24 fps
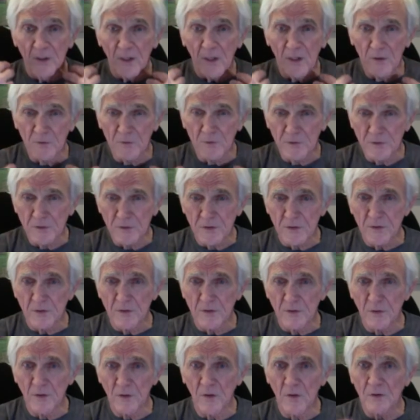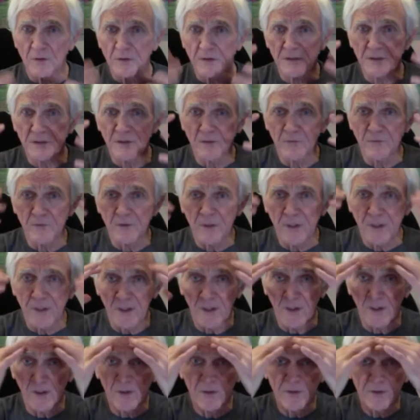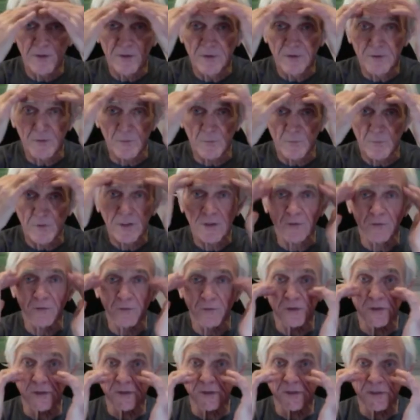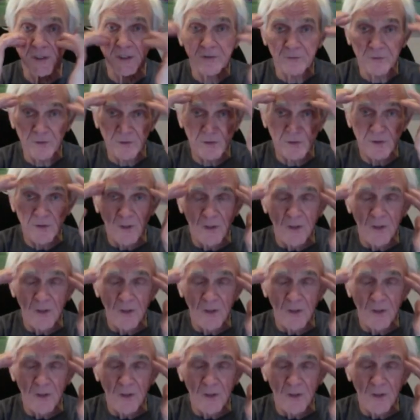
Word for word: elder, long silver hair, you know, the wrinkles, etc.